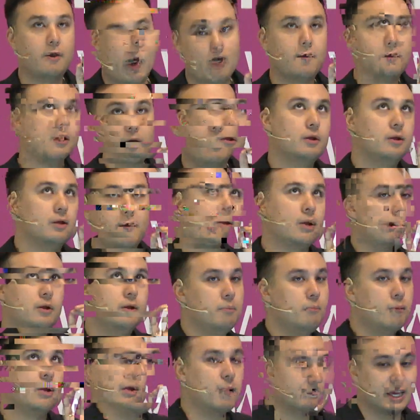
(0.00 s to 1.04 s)
website
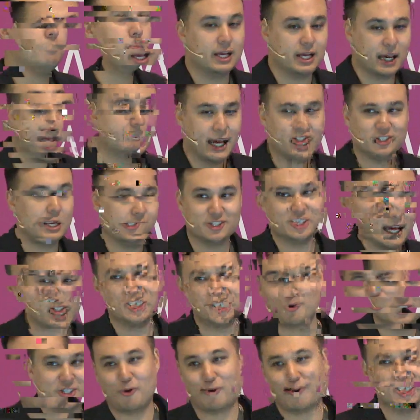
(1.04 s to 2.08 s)
CSS,
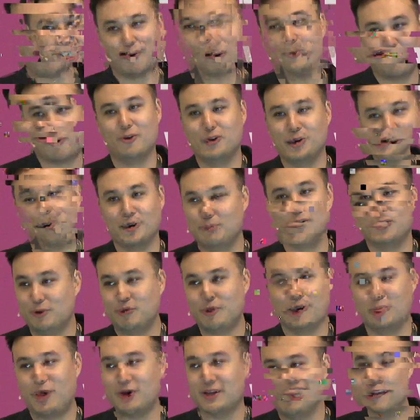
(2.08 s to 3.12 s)
the
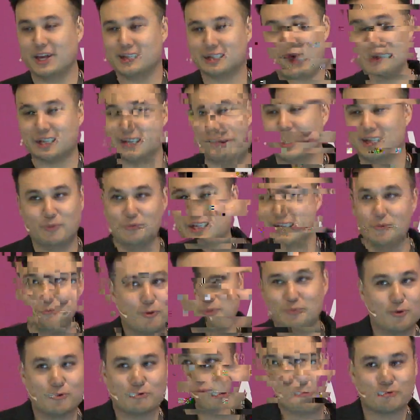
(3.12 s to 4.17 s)
charting JavaScript,
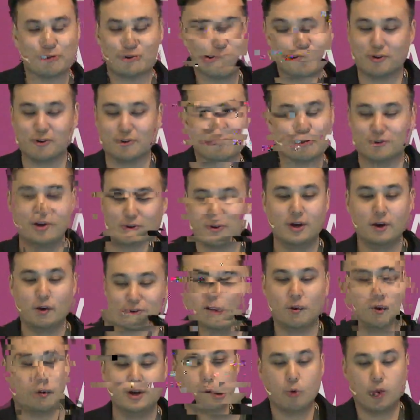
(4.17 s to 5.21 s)
and then the
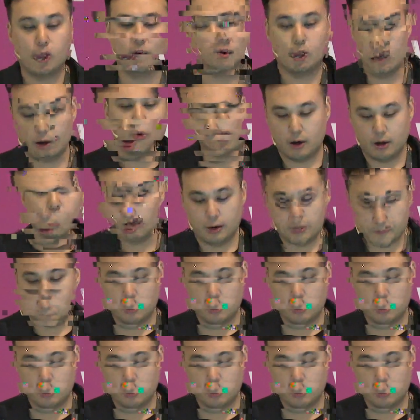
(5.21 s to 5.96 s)
API